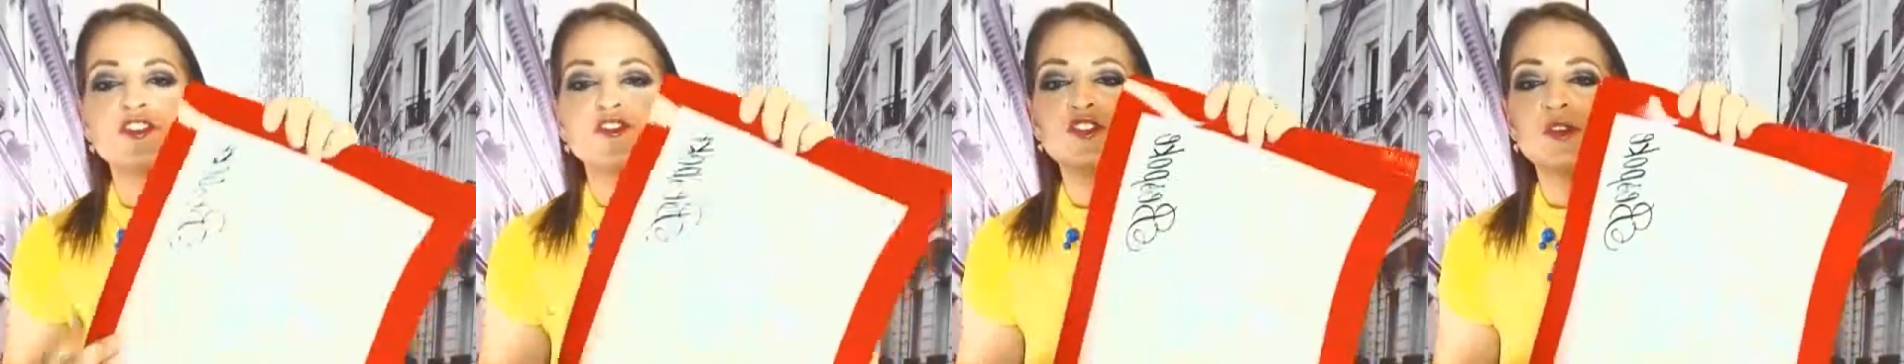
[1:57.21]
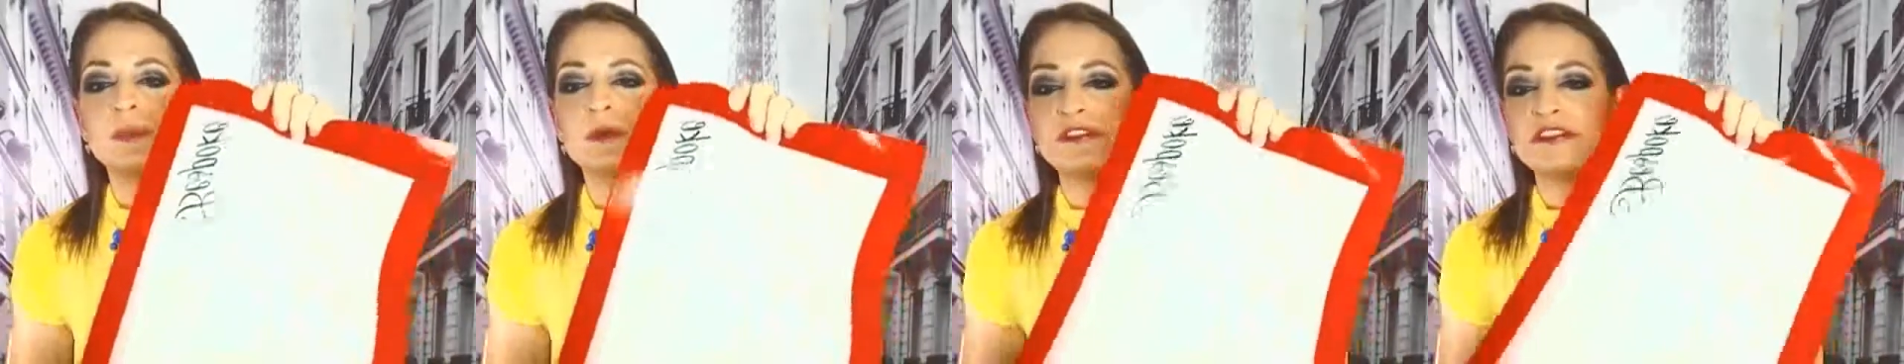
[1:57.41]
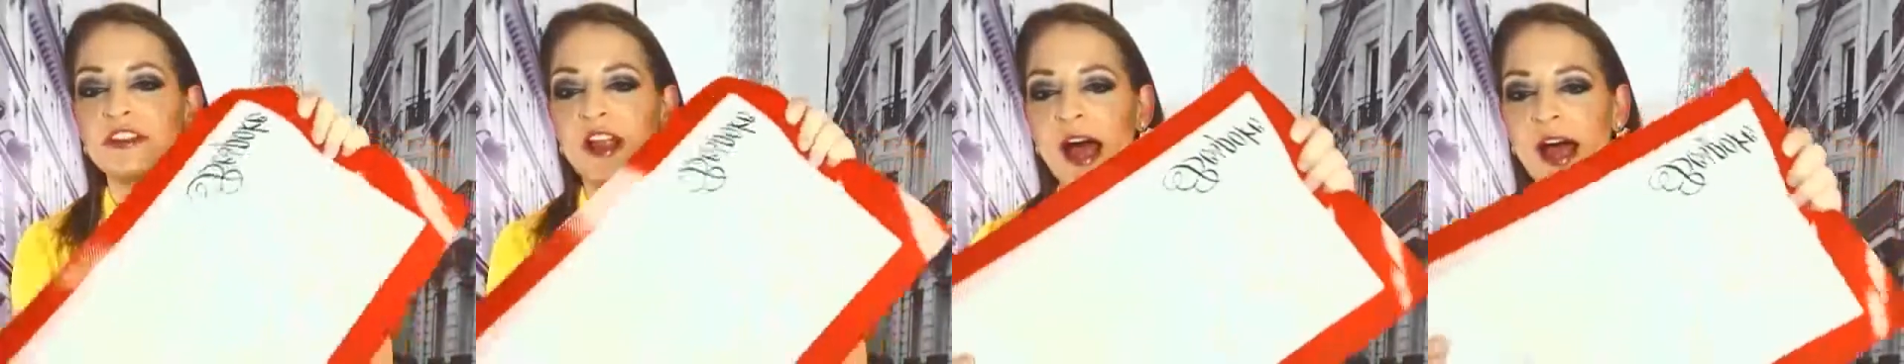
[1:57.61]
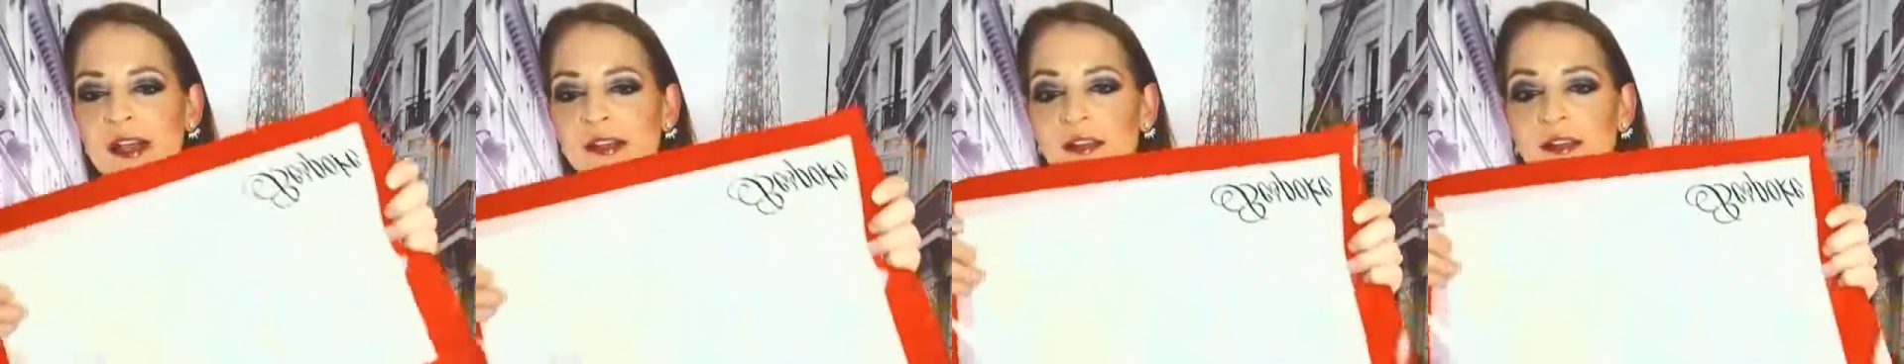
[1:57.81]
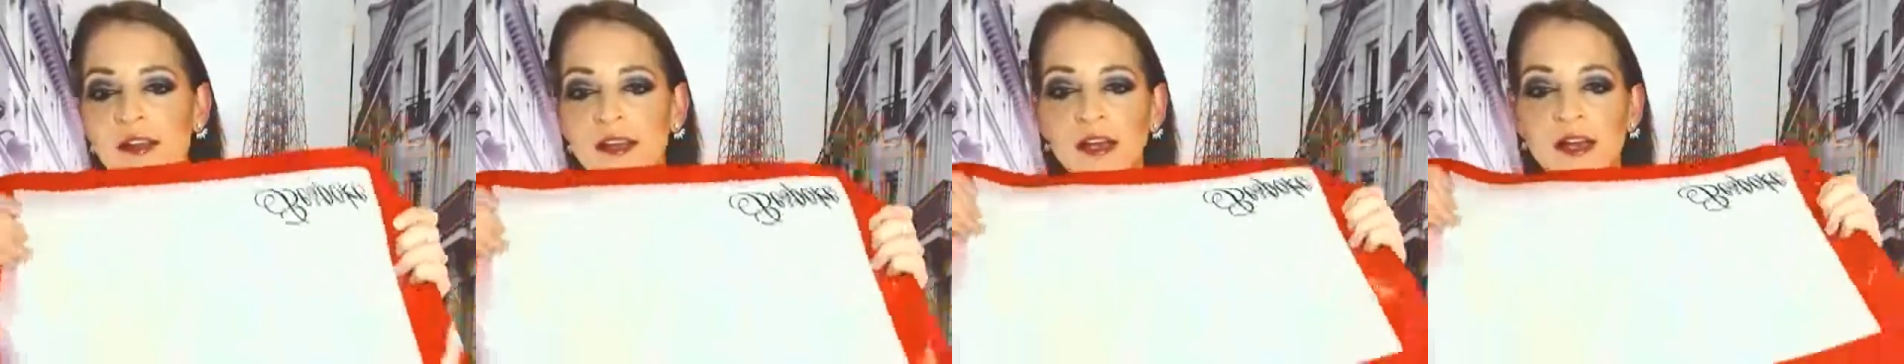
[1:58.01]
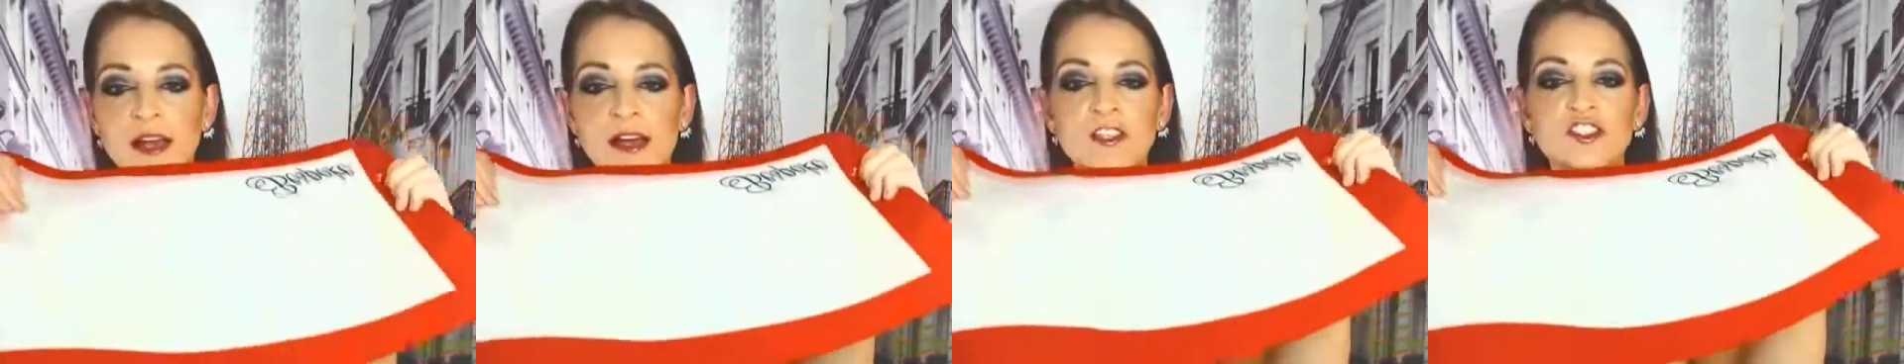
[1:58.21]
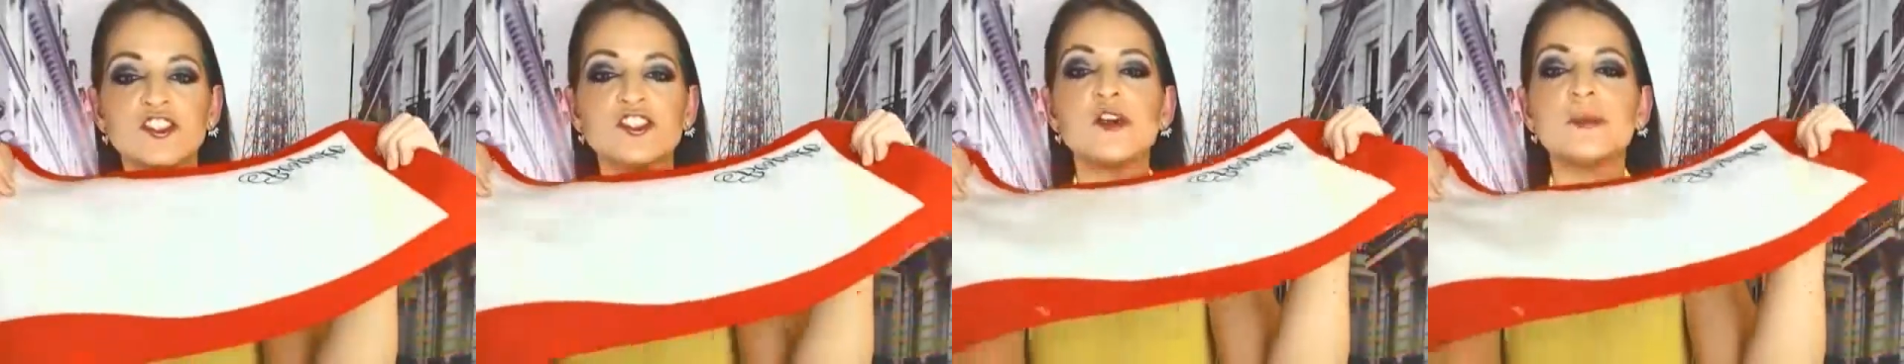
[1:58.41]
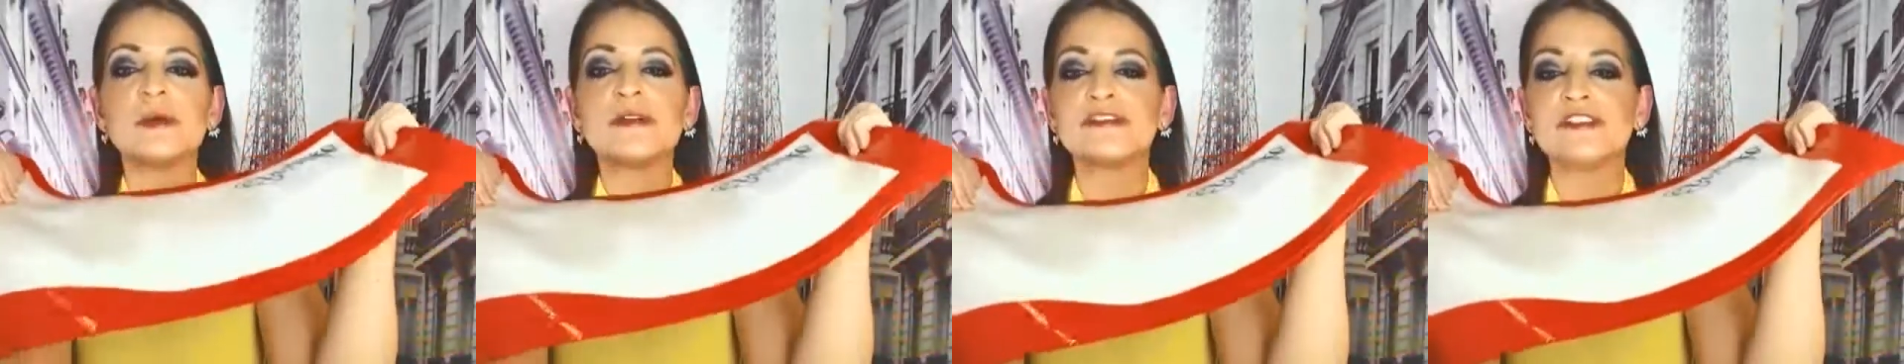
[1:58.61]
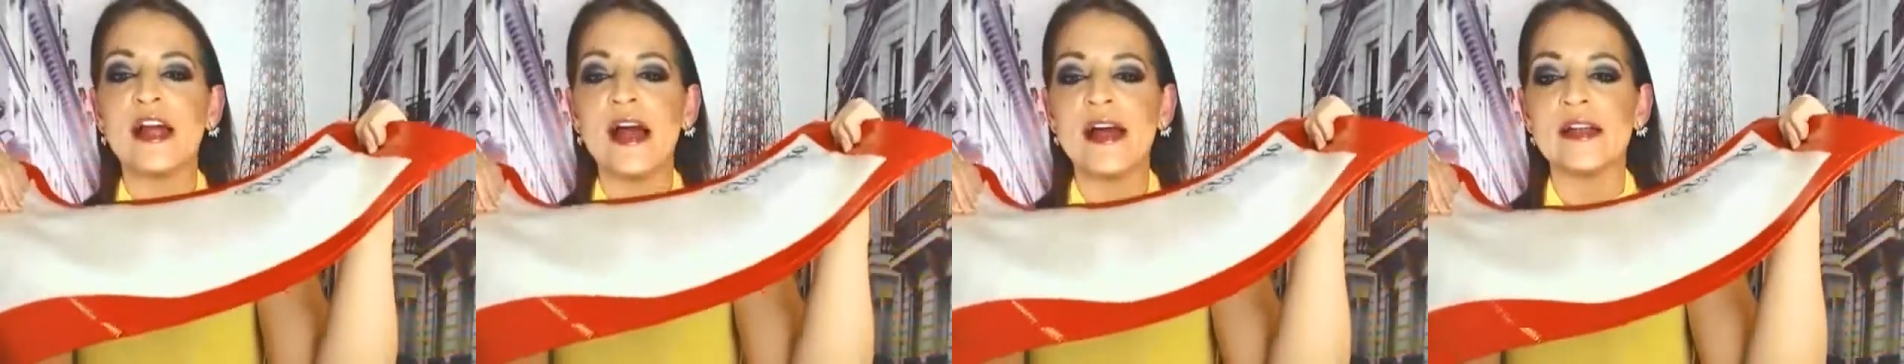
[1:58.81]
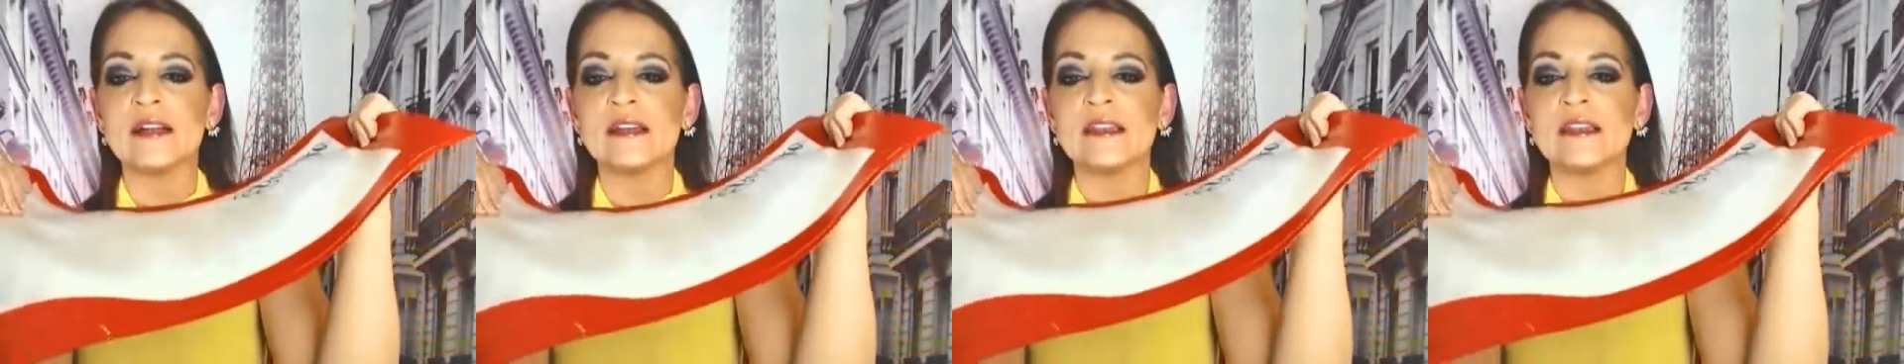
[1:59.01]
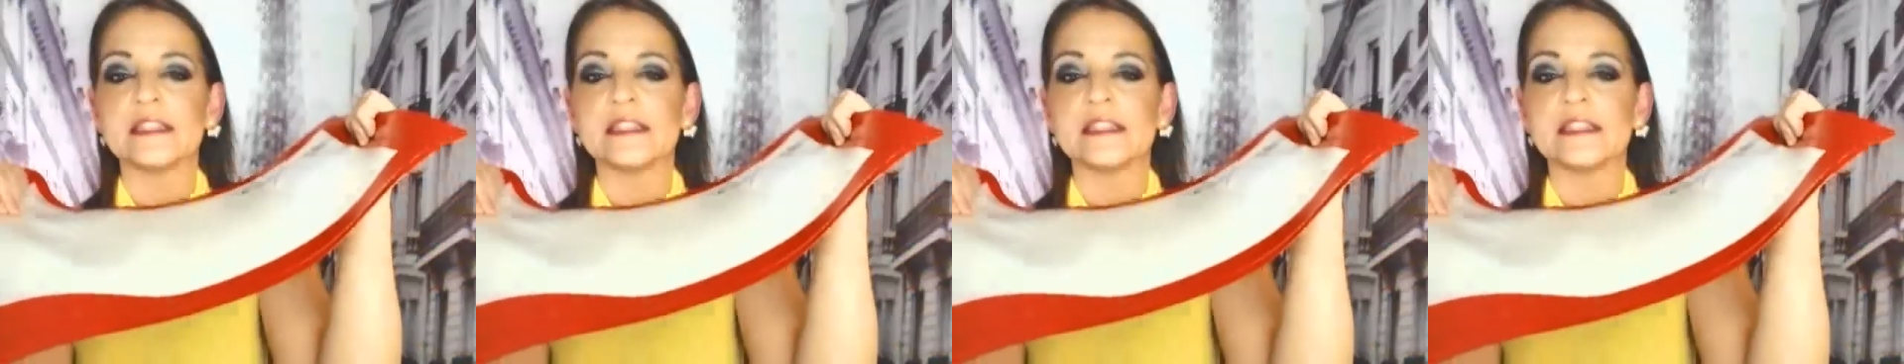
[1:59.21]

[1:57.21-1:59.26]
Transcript: super flat, super flat.